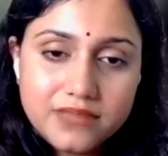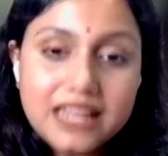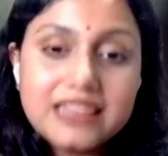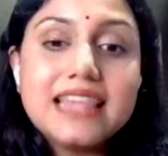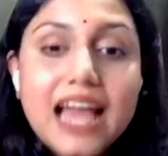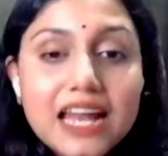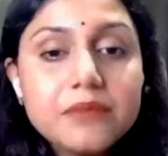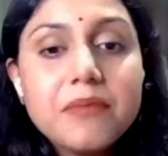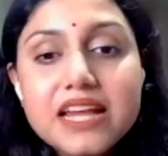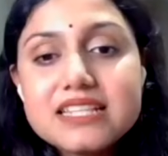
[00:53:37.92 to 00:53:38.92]
And that
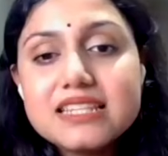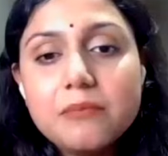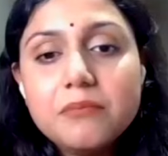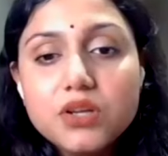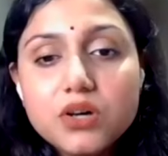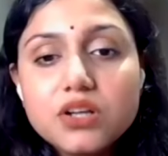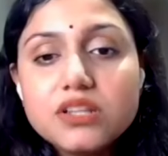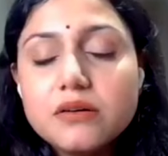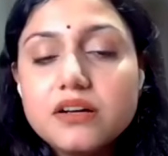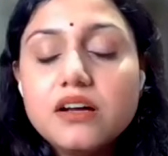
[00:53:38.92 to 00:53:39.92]
makes them
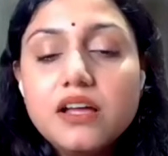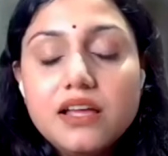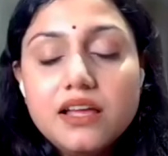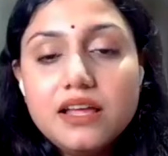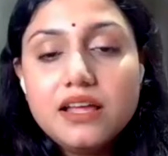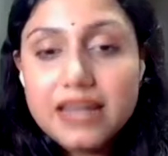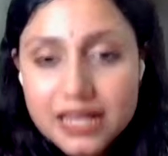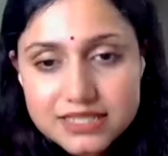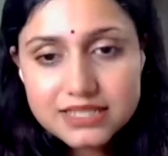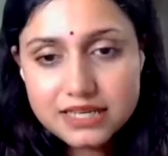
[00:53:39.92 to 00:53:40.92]
learn the
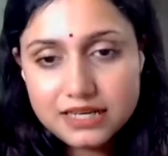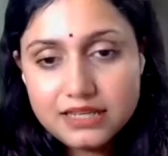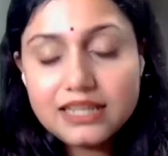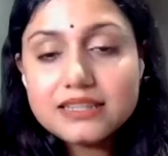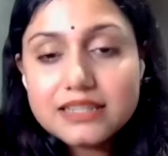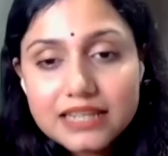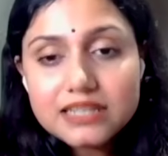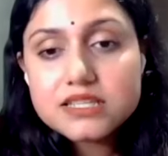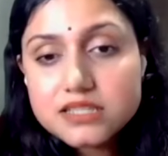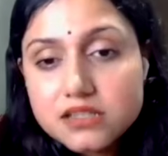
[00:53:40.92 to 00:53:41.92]
lesson that they
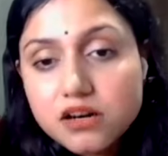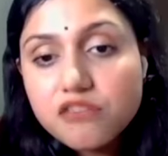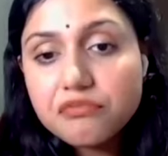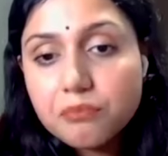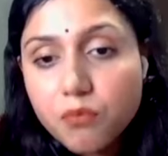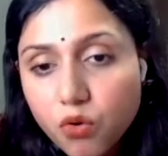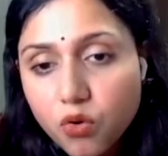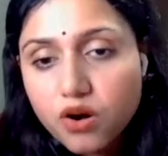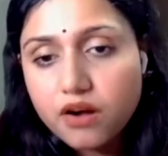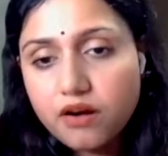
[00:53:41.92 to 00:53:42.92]
deserve
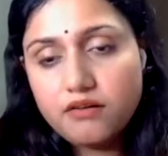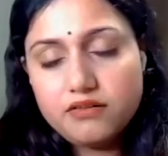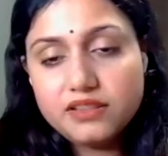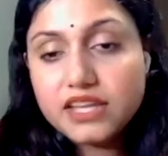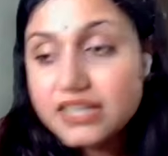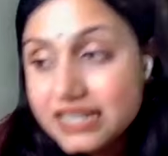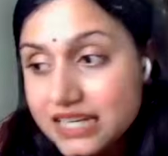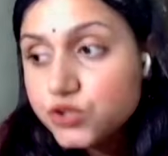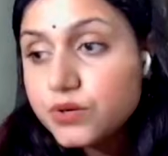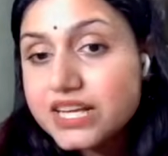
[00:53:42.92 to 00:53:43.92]
more. They
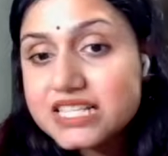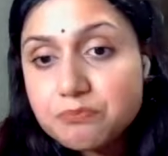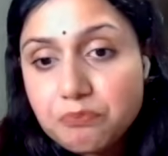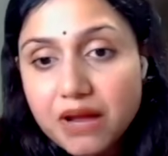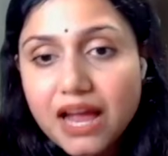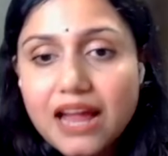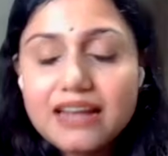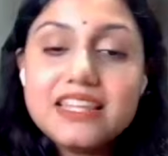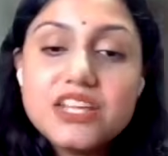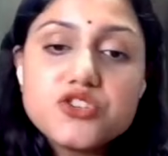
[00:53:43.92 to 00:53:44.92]
need to
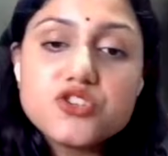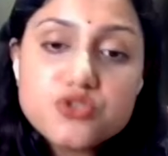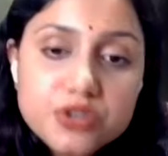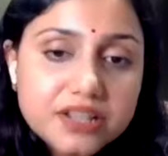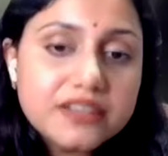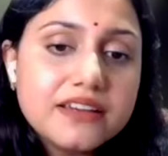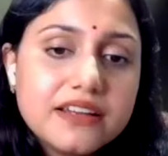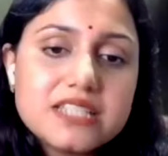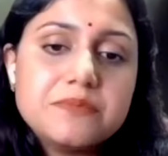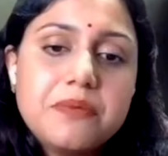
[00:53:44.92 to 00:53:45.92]
expand. They restrict
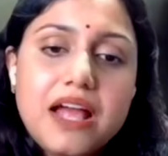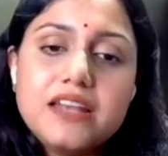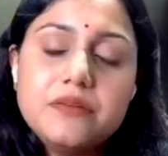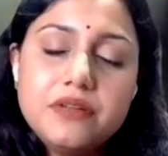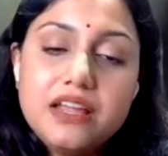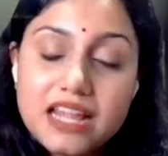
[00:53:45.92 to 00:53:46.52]
their expansion